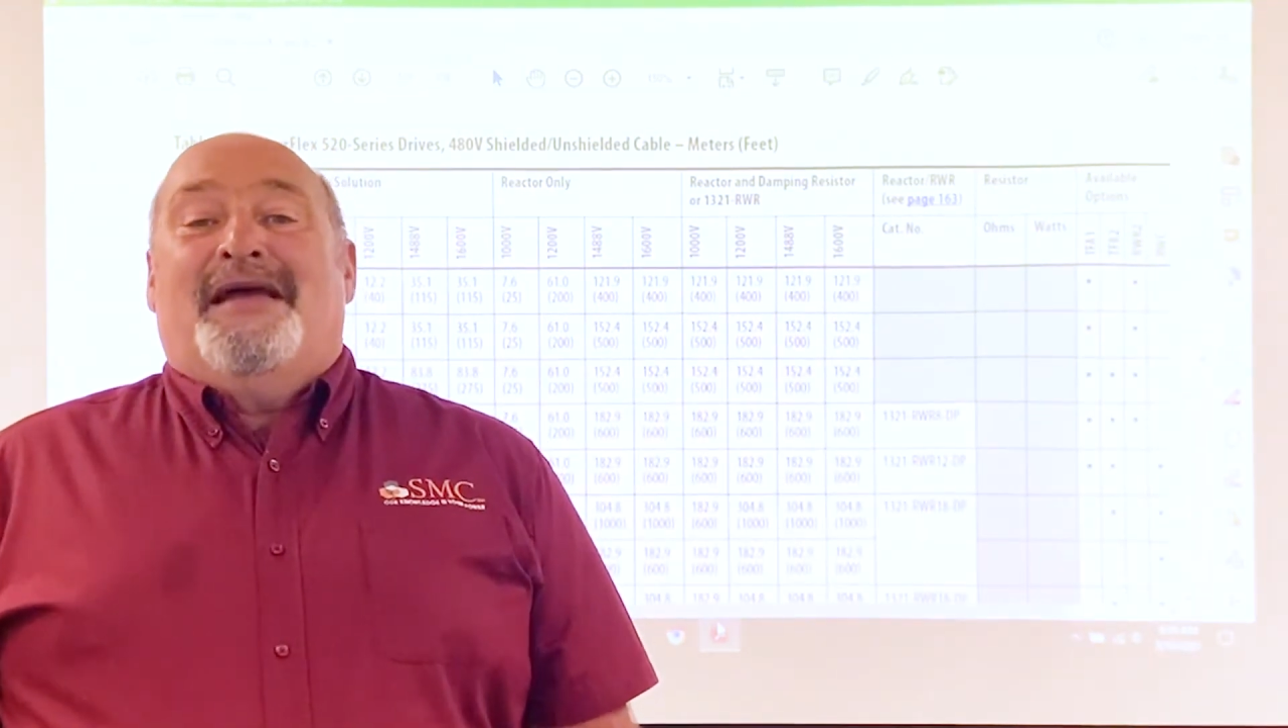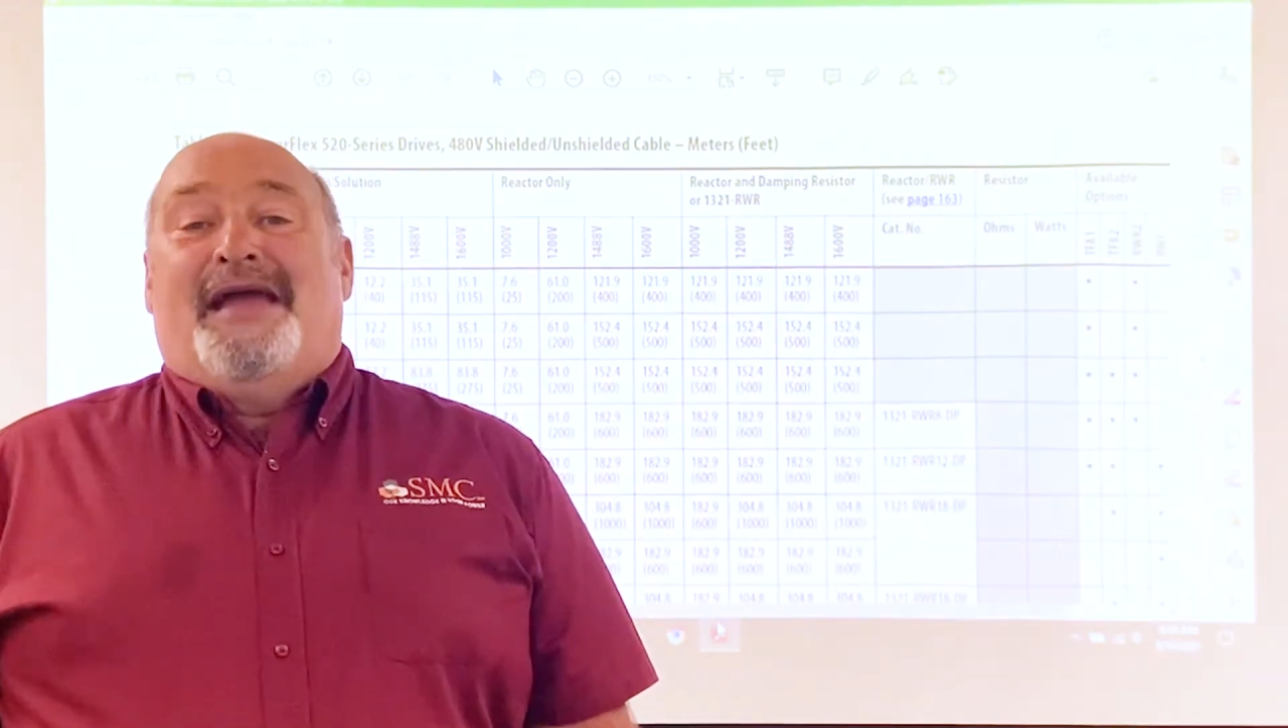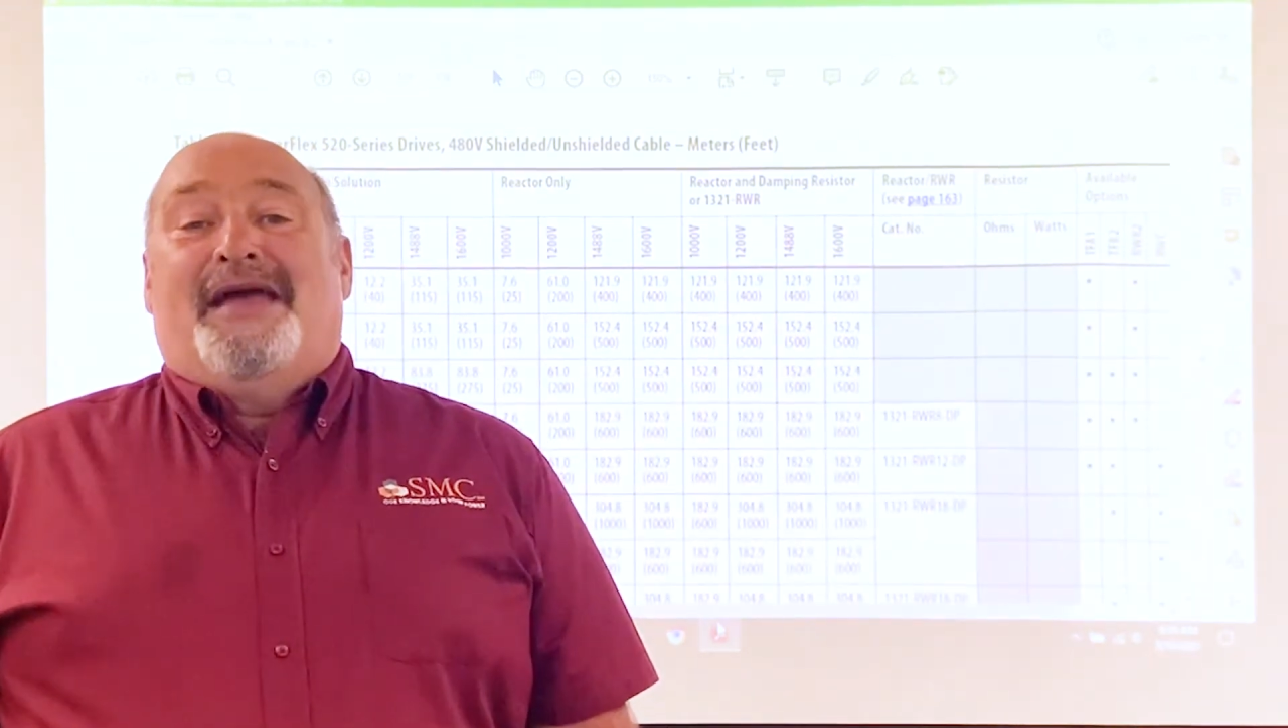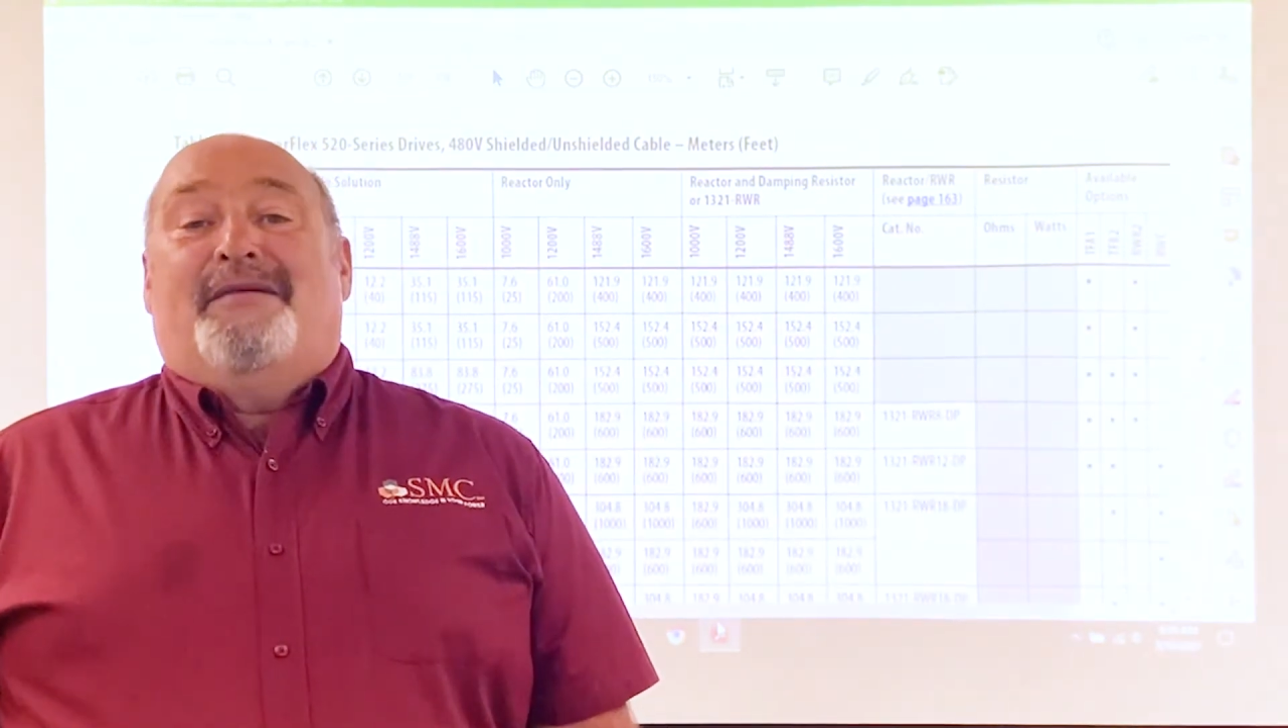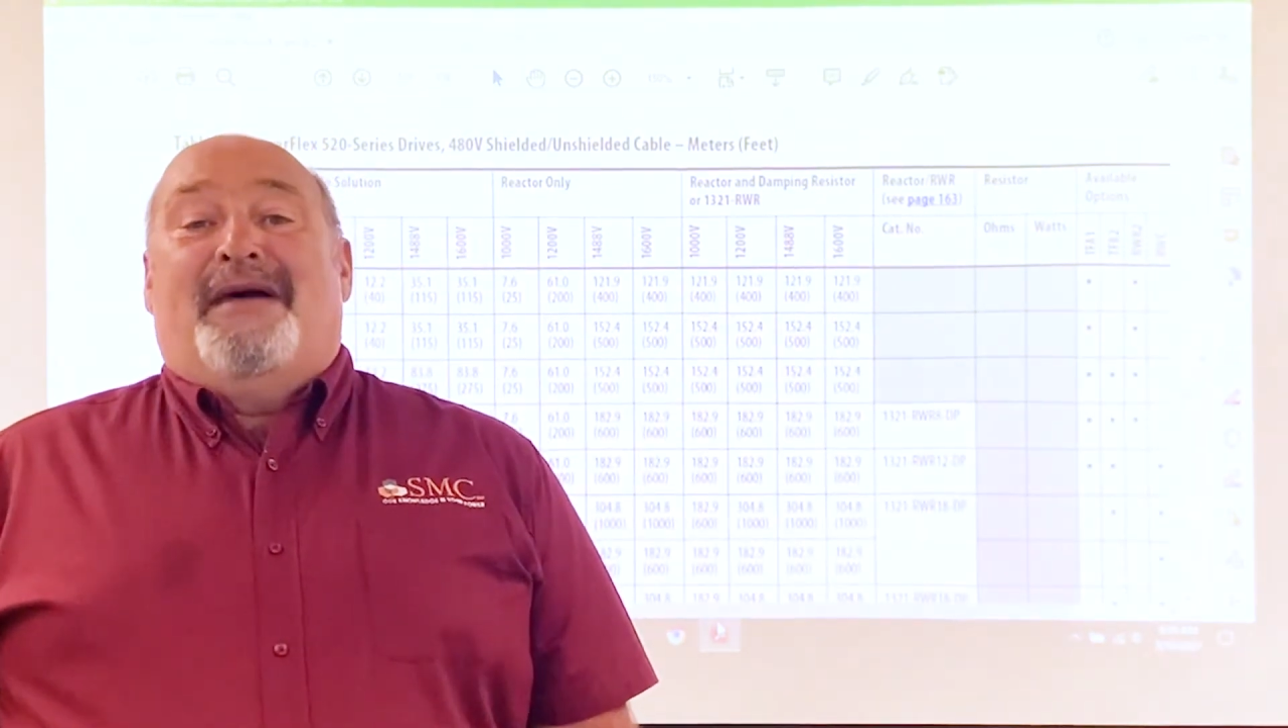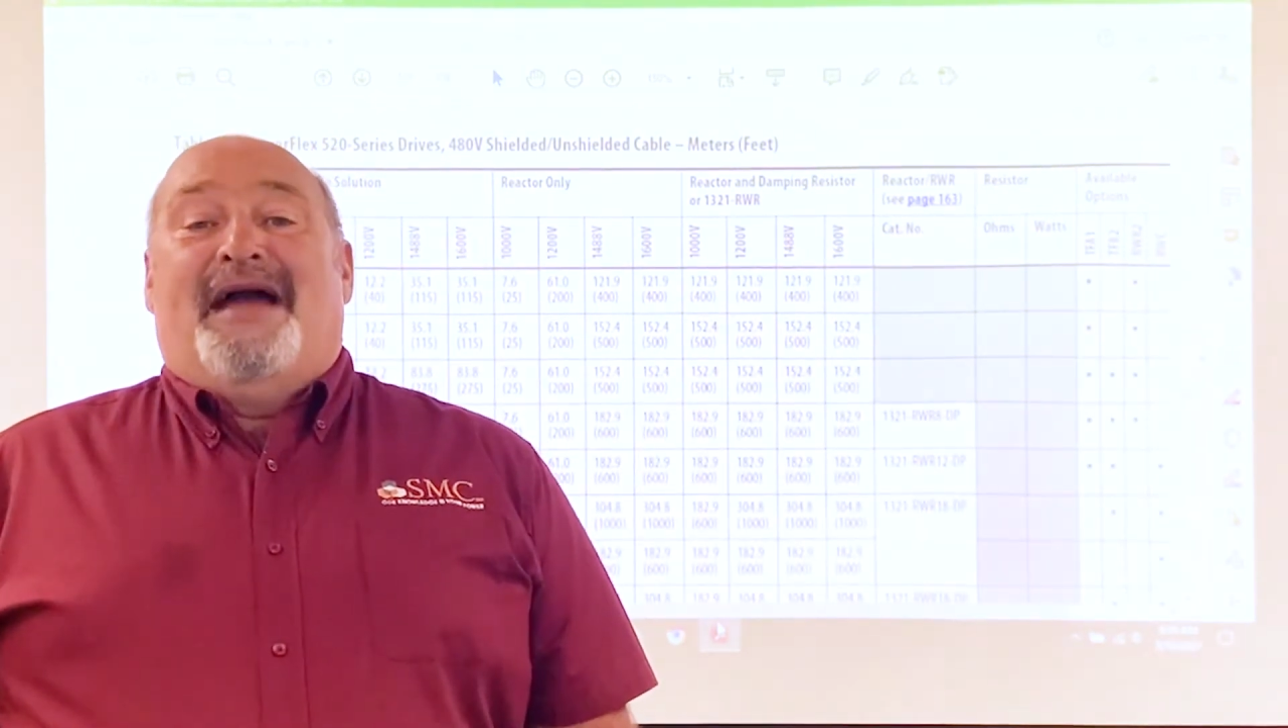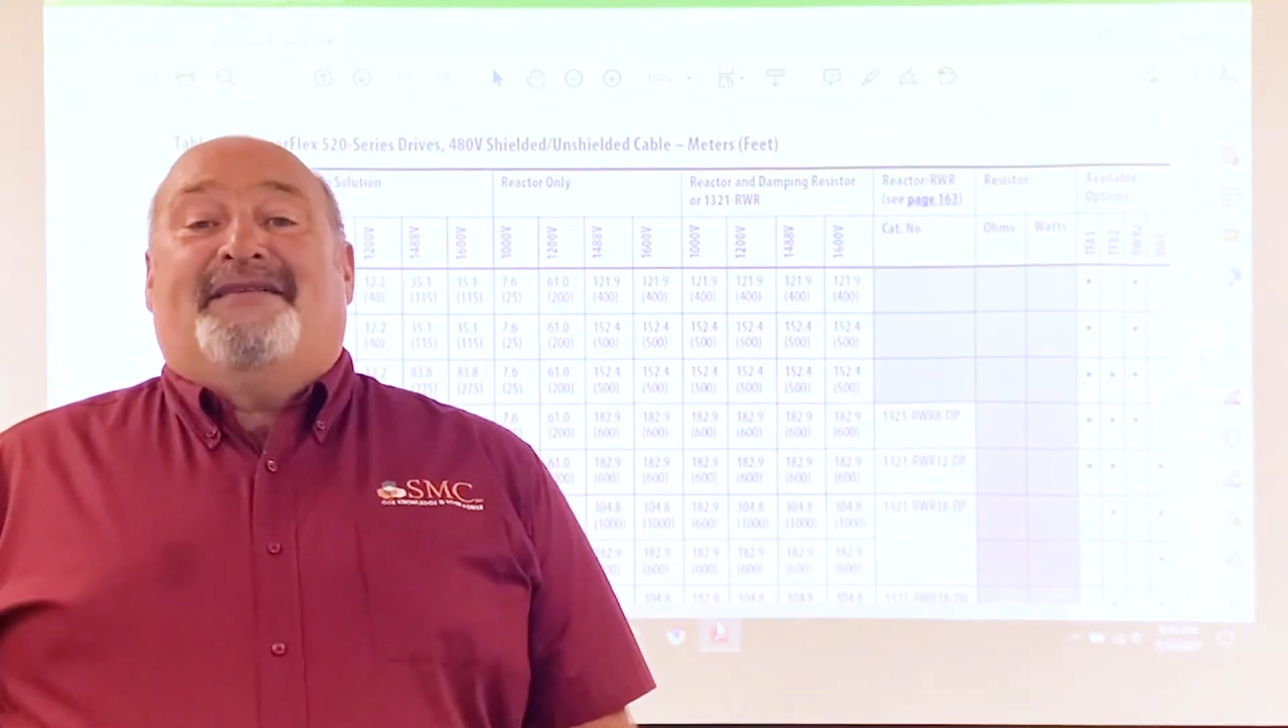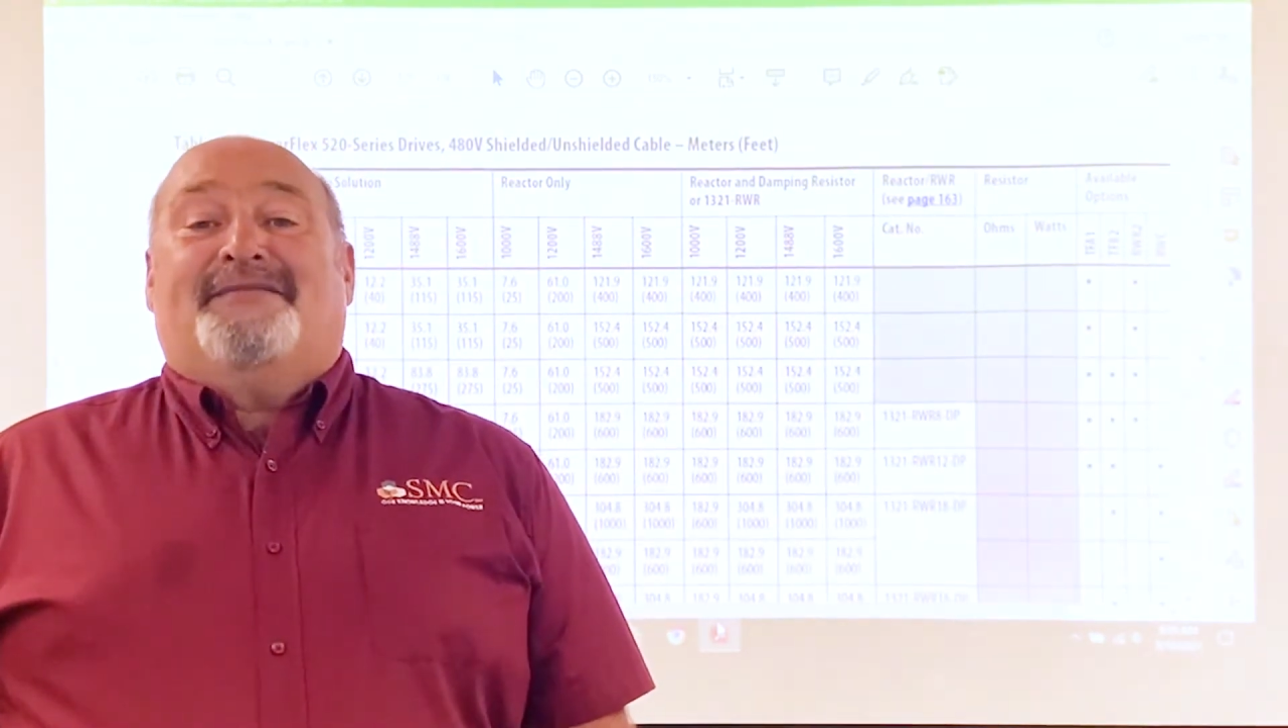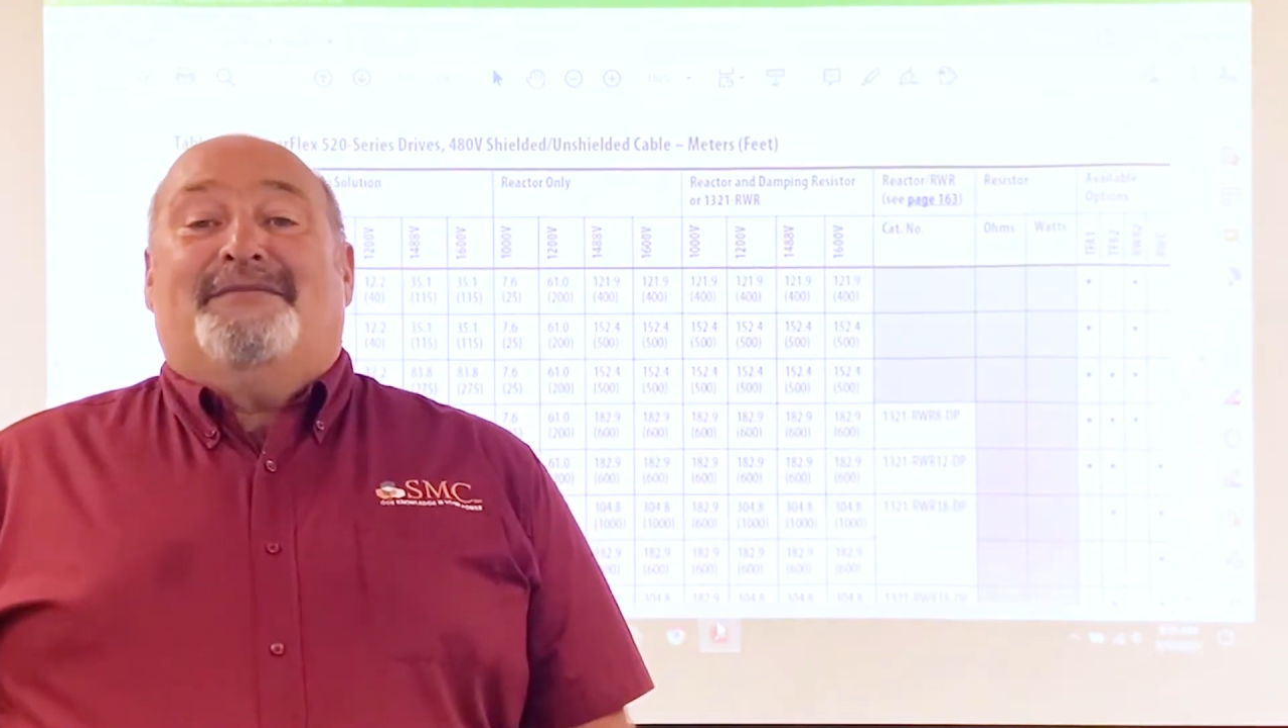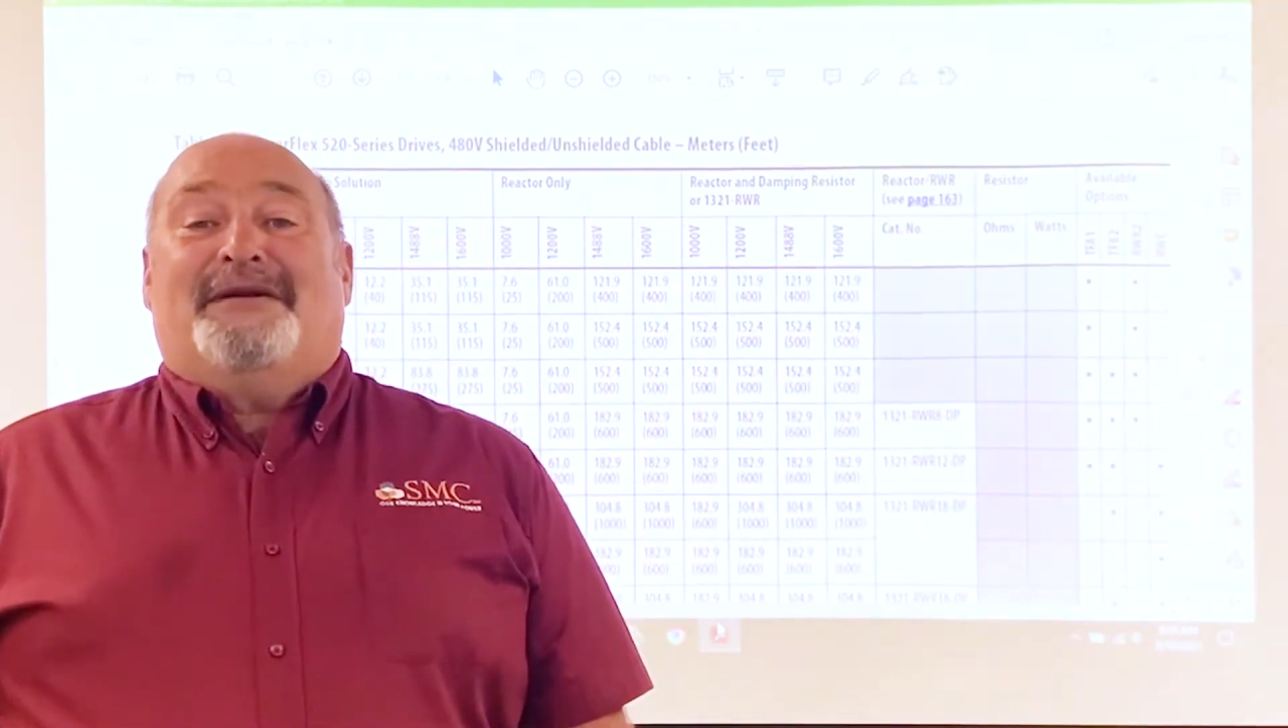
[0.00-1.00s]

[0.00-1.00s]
and the maximum